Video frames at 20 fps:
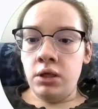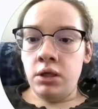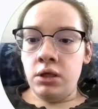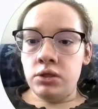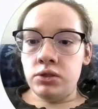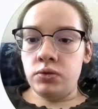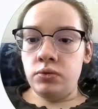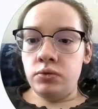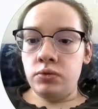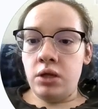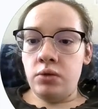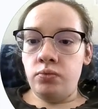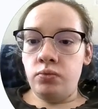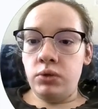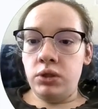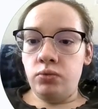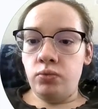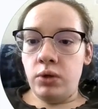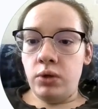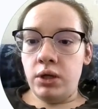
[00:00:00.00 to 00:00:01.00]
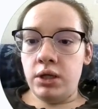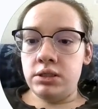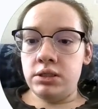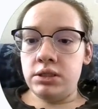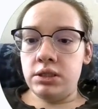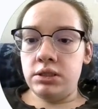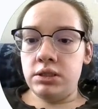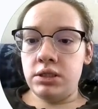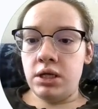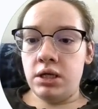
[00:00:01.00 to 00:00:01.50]
So then we
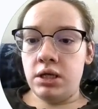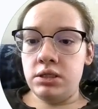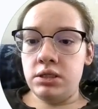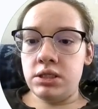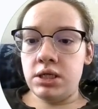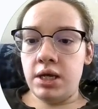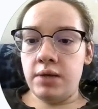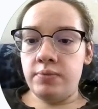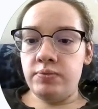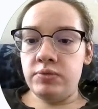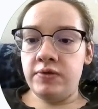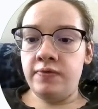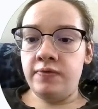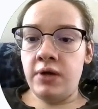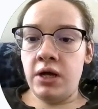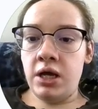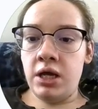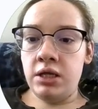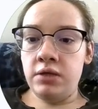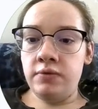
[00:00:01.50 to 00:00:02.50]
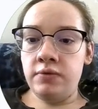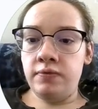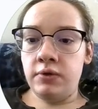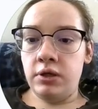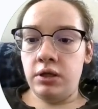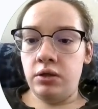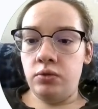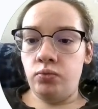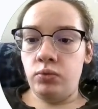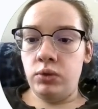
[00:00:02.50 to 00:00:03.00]
went 10 times 5,
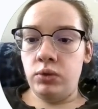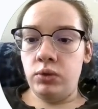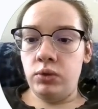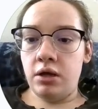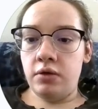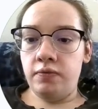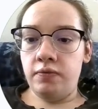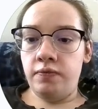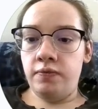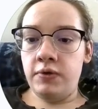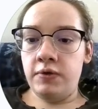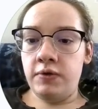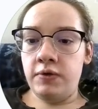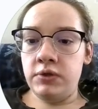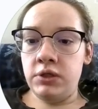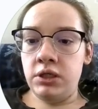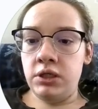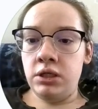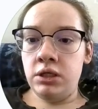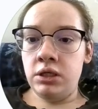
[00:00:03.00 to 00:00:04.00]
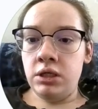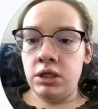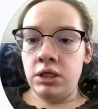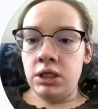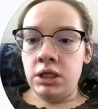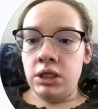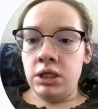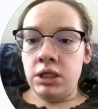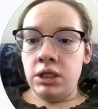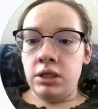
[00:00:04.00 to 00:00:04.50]
and we got 50.
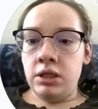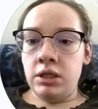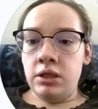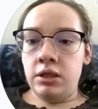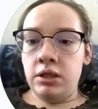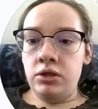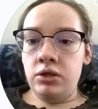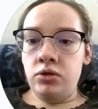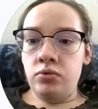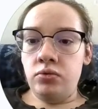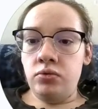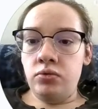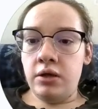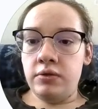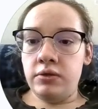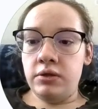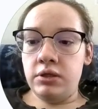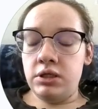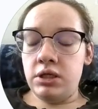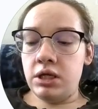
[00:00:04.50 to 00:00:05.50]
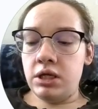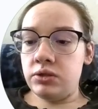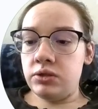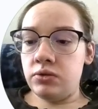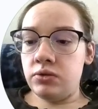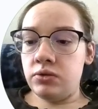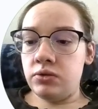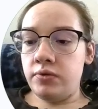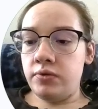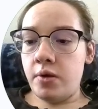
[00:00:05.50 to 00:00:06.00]
Then you had the next
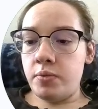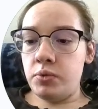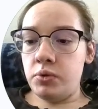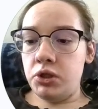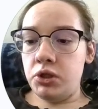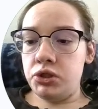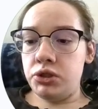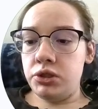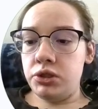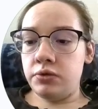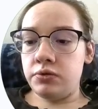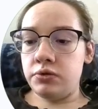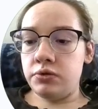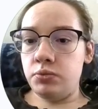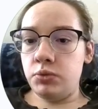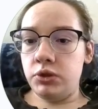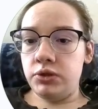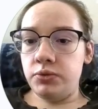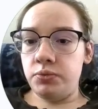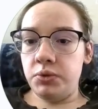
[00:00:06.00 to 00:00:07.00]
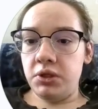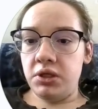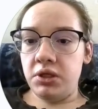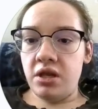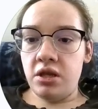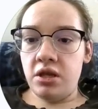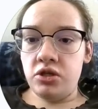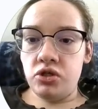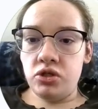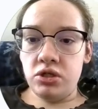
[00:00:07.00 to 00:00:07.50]
order of operation after
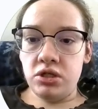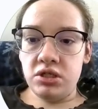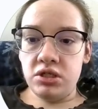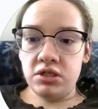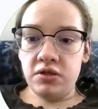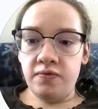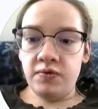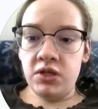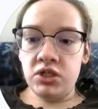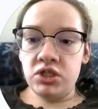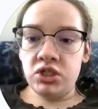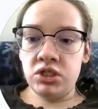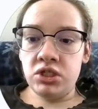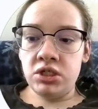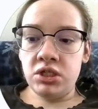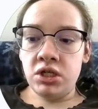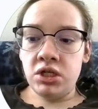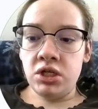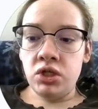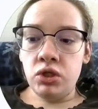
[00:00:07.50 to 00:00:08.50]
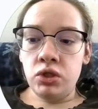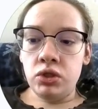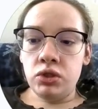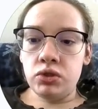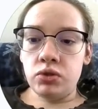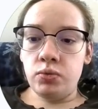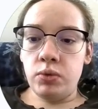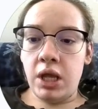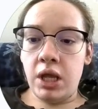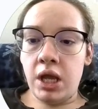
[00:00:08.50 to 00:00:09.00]
multiplication is division.
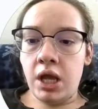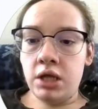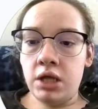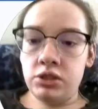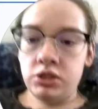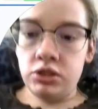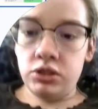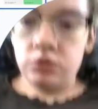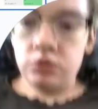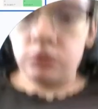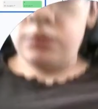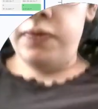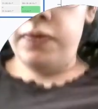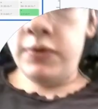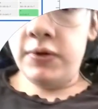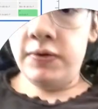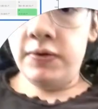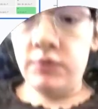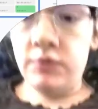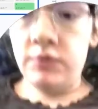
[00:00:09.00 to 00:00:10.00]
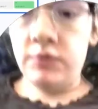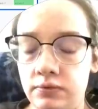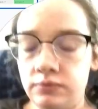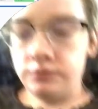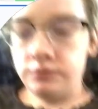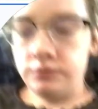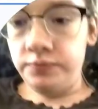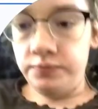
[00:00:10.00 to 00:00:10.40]
So we had to do 50